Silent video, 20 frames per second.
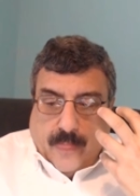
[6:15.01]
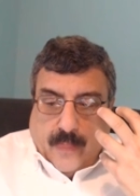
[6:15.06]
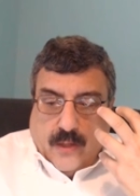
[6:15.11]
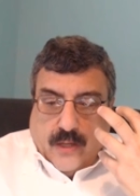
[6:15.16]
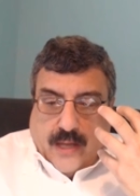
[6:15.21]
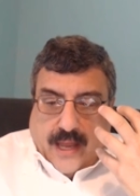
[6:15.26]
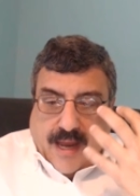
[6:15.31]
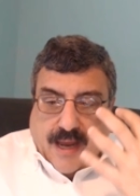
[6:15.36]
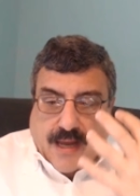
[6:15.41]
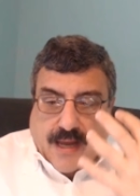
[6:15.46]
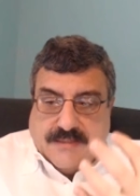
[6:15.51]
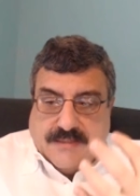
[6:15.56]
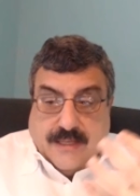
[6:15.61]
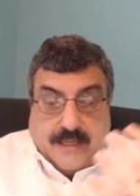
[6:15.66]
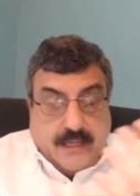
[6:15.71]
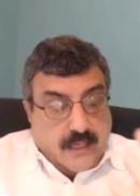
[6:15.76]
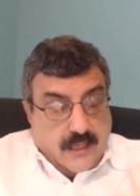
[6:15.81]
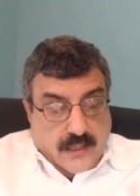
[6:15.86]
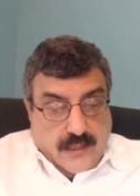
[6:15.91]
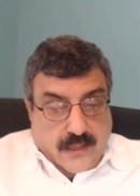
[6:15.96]

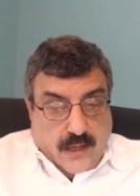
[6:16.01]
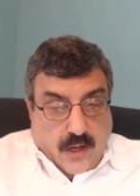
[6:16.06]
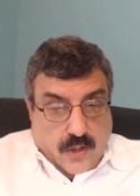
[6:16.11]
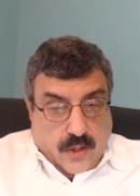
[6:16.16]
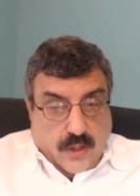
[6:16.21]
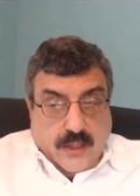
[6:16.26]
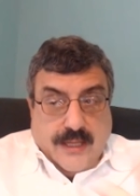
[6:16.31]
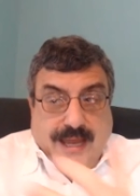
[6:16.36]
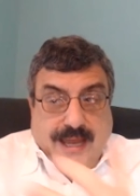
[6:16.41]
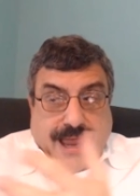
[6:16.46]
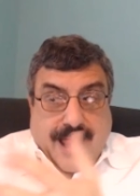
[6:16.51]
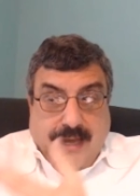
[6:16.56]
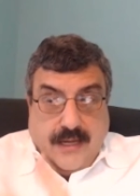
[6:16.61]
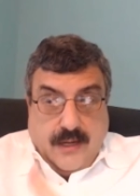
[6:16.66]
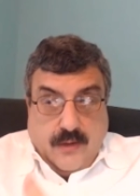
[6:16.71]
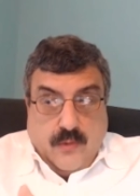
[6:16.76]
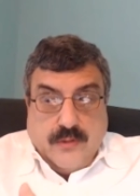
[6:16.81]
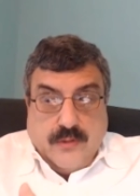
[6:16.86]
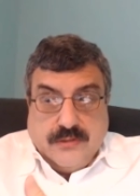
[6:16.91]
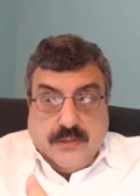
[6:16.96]
ASD early
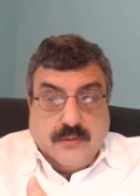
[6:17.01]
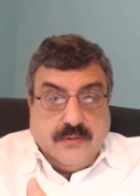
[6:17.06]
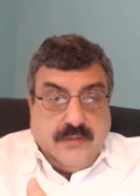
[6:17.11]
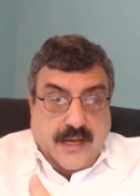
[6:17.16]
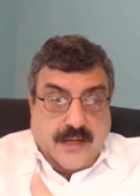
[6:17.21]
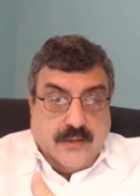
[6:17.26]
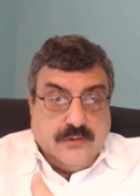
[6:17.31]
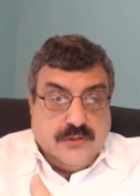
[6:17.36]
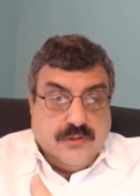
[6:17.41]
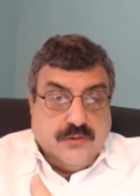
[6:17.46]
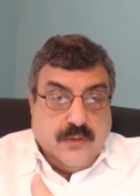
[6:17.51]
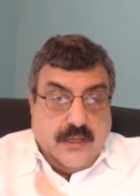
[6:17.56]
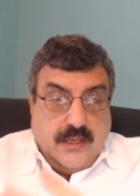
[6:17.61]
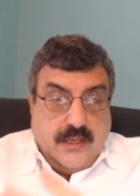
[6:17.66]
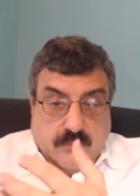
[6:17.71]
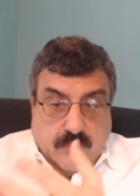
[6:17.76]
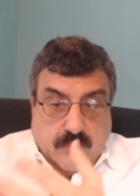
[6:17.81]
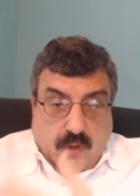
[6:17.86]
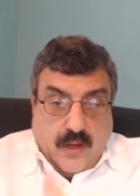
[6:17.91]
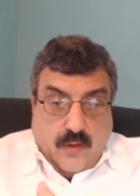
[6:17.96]
and also
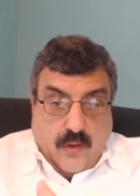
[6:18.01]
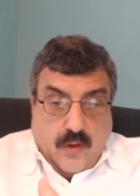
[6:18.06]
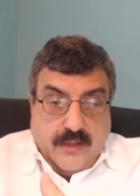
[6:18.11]
downstream